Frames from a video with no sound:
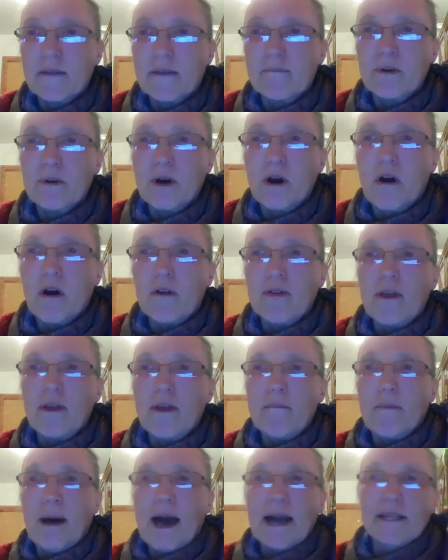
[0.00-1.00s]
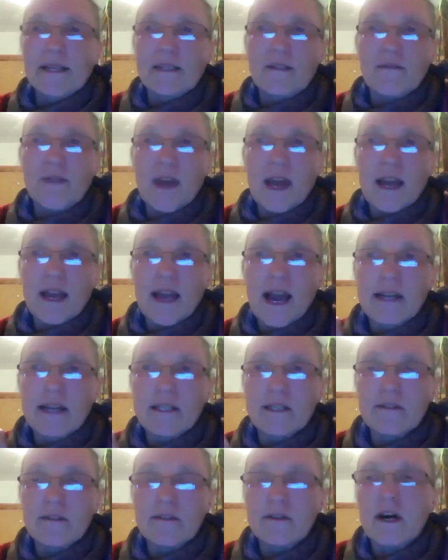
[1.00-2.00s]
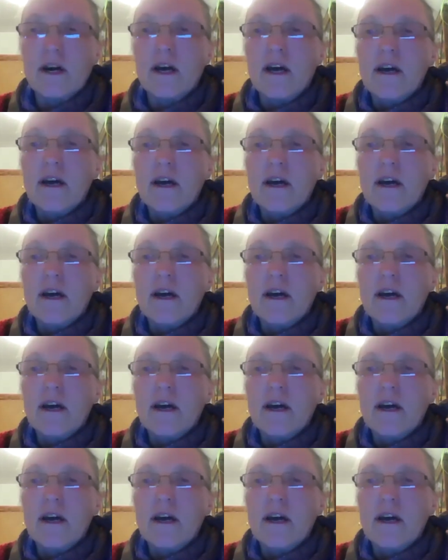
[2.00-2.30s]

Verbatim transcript: could put on the backs of their cattle,